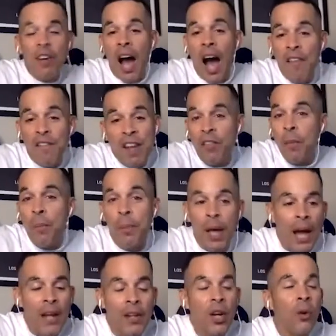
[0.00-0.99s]
I've never been.
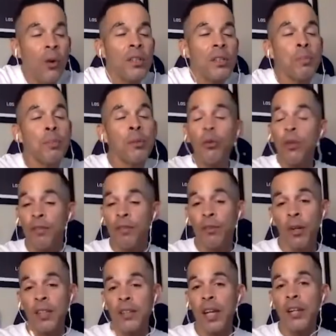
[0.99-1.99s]
I know it's beautiful
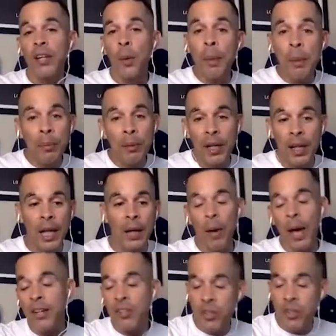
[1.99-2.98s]
because I know people that like.
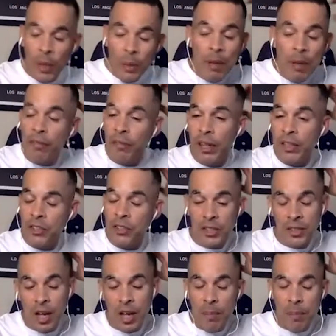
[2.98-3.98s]
Actually, one of my friends
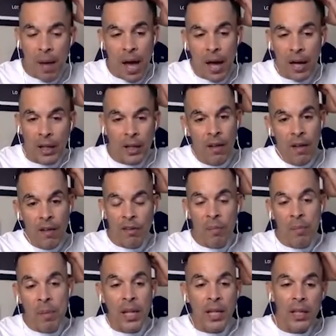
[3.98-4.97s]
just got back
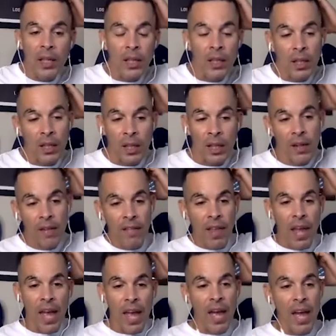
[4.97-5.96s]
from Medellin,
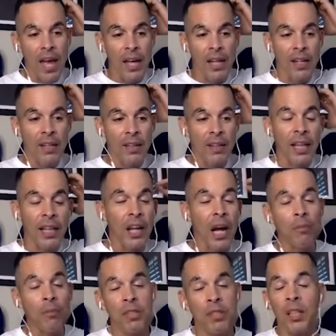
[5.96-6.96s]
and like
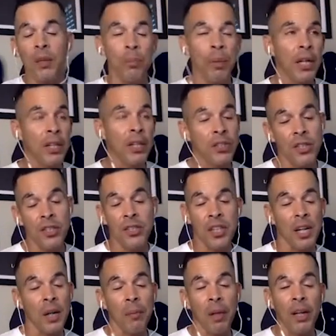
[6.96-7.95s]
I'm seeing pictures,
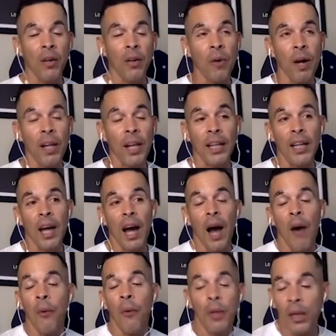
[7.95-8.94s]
and I'm like, what, like
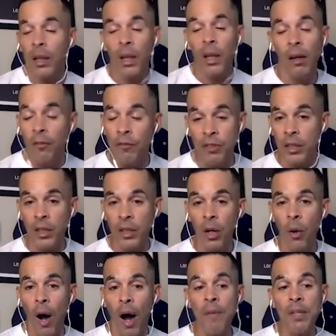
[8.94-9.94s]
I would love to
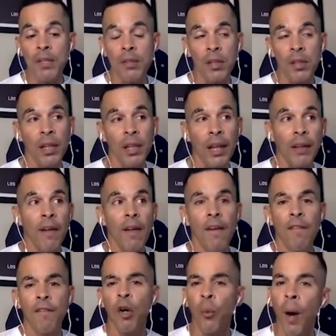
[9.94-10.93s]
go. Obviously, like
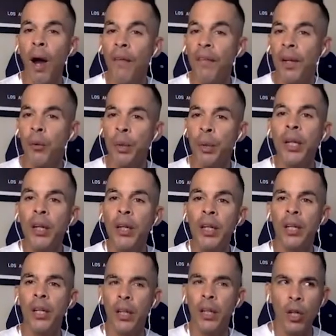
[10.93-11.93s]
for a while there, we
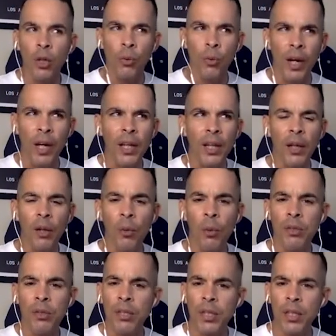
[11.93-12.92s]
couldn't go, right? Like,
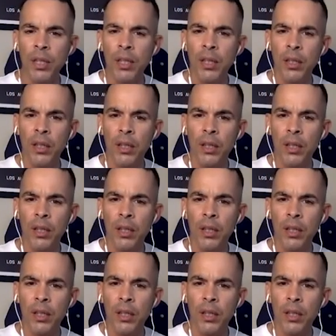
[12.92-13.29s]
wasn't it?